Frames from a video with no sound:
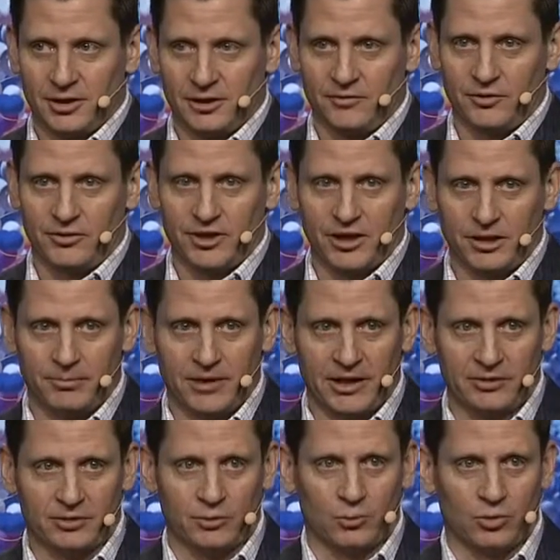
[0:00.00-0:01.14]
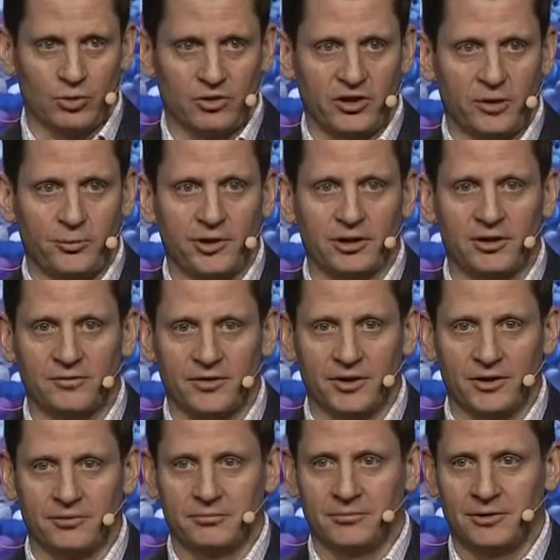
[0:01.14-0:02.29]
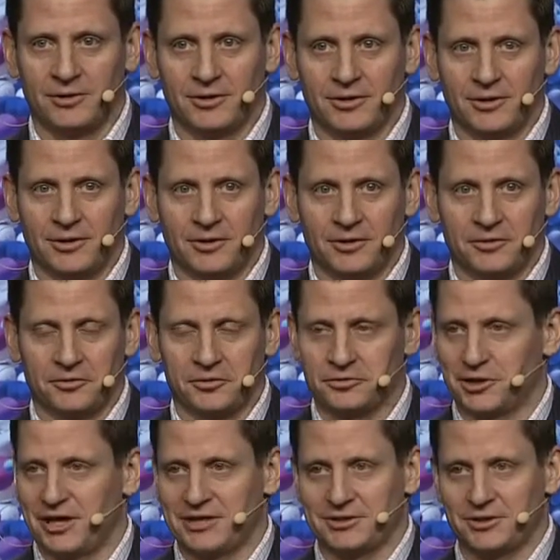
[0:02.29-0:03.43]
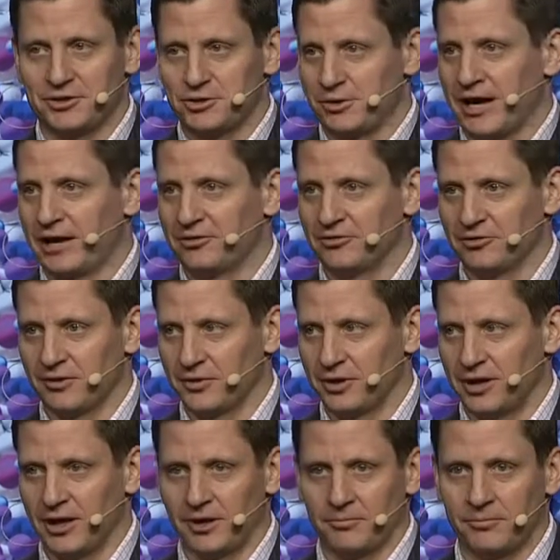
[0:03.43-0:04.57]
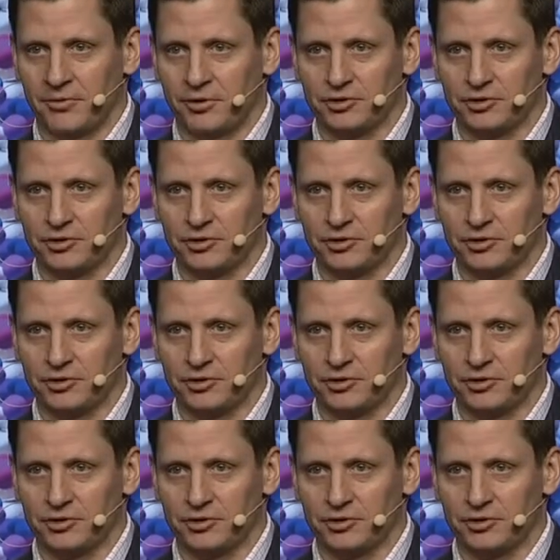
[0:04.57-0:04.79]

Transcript: If you think about the world that we live in, there's lots of distractions every day.